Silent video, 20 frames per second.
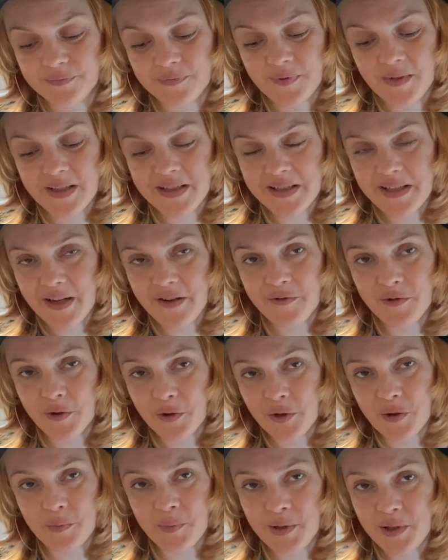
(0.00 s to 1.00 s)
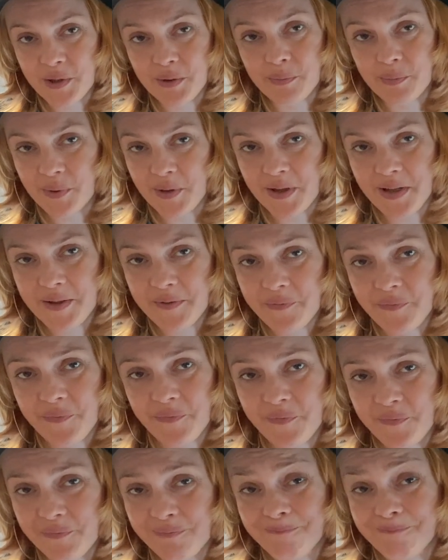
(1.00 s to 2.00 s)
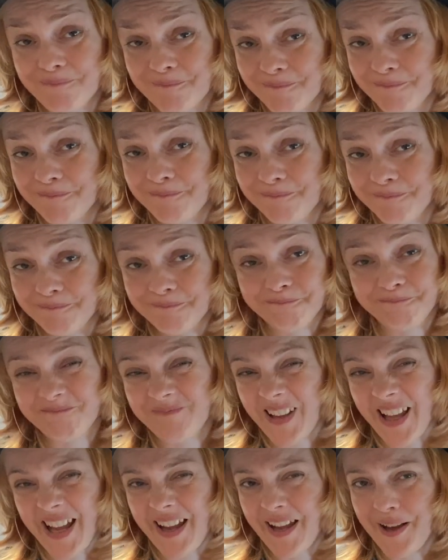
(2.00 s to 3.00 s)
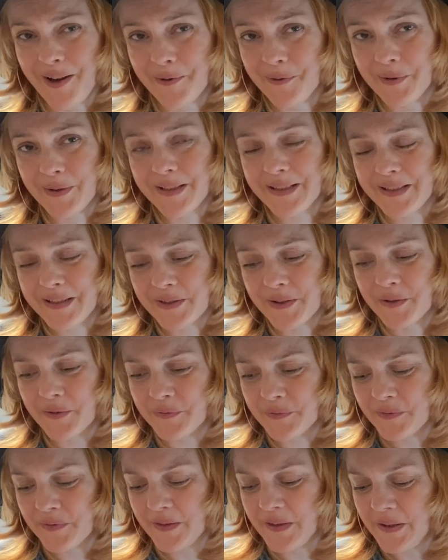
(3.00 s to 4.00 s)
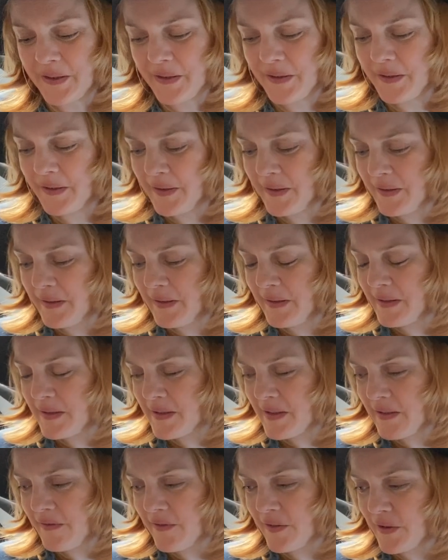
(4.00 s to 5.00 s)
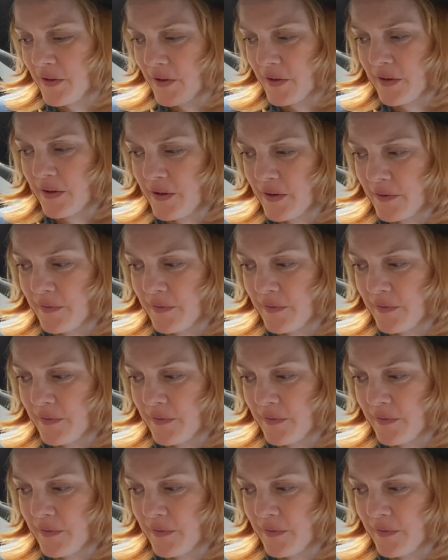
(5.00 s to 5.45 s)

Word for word: Is it ever going to be goodbye? I don't think so. Let's have a look.